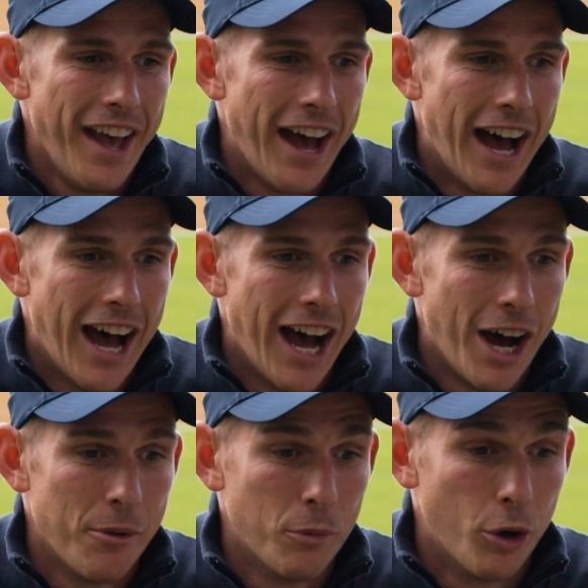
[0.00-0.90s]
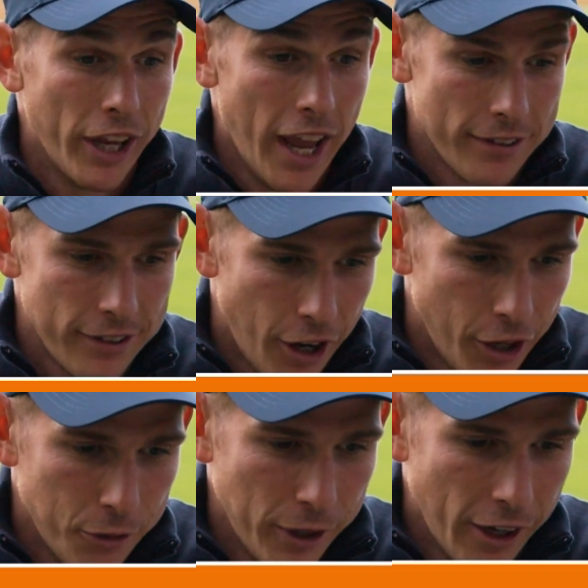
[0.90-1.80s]
Well, yeah.
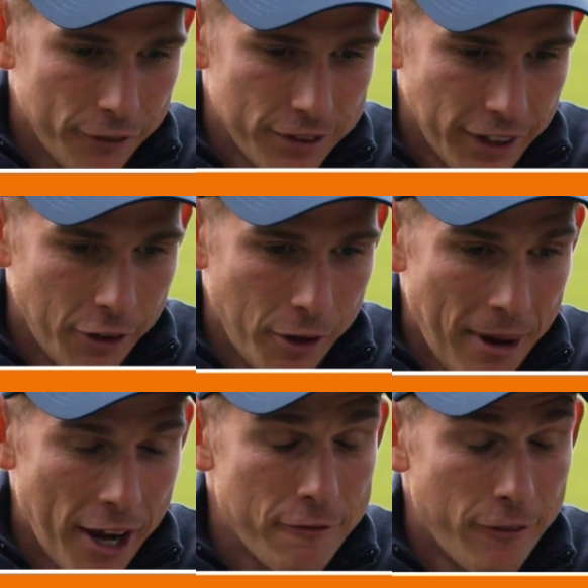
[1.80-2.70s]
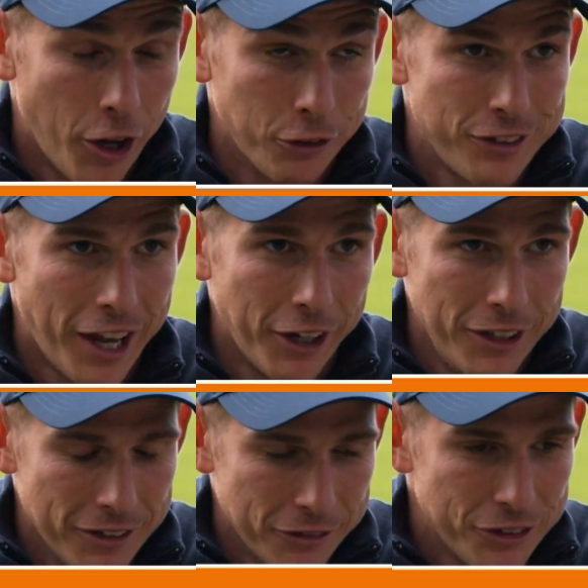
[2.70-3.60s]
So we made finals day.
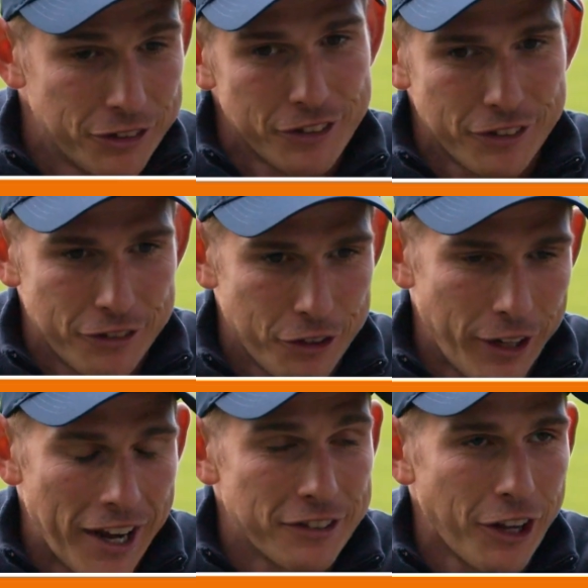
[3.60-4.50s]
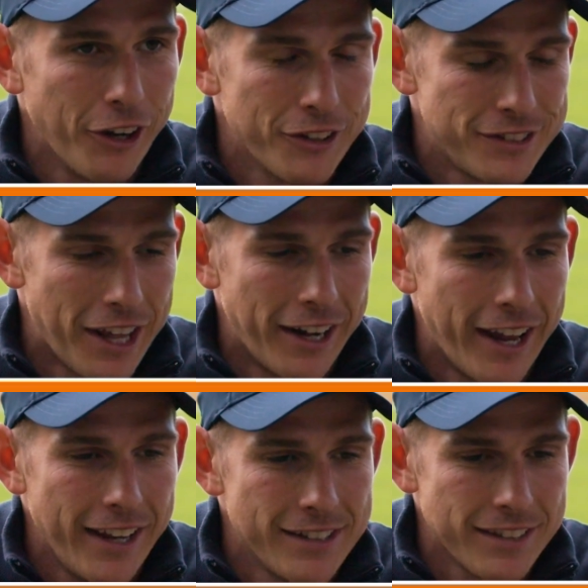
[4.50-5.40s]
It was just 2 days ago on
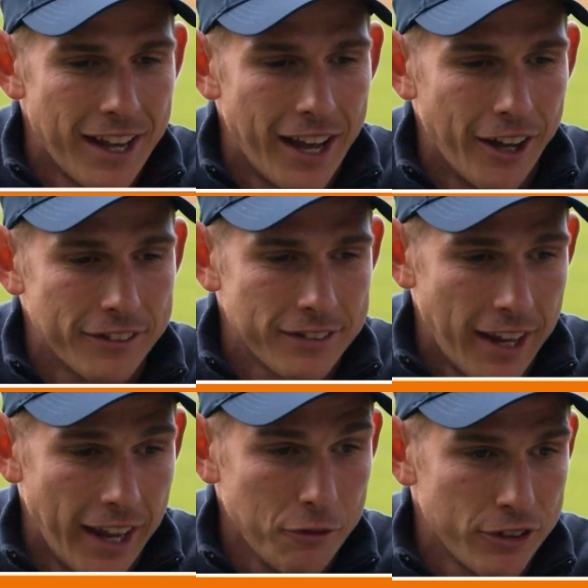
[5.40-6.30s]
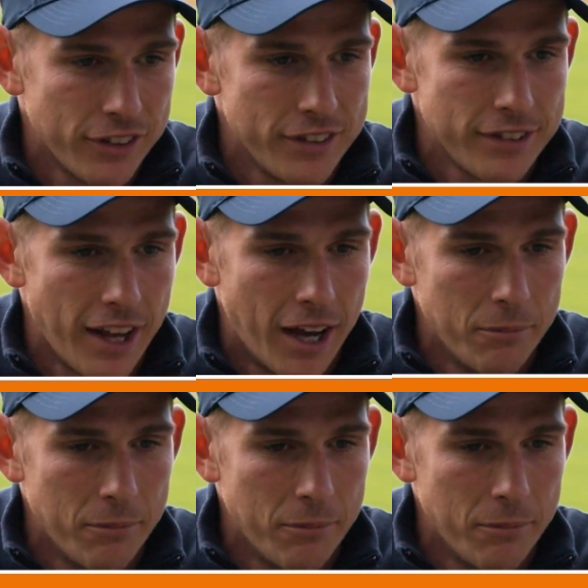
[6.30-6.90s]
Saturday as Kent, which is